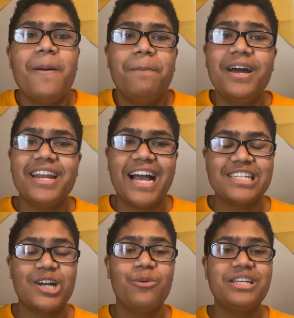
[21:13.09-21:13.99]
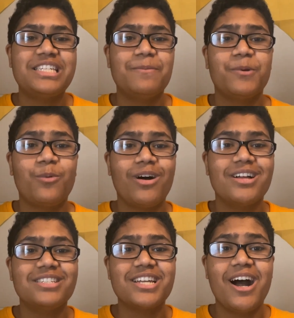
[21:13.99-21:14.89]
But as always, keep your
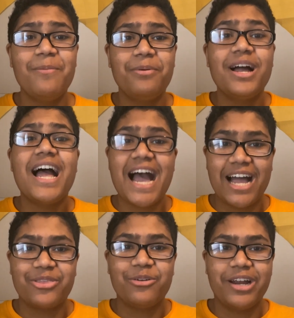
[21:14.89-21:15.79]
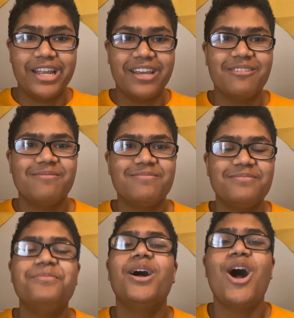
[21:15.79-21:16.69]
wands up at the ready.
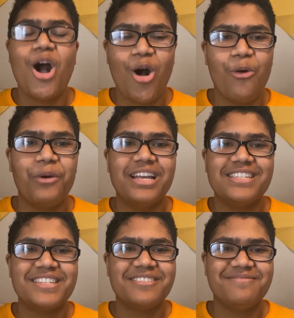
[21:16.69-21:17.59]
Always.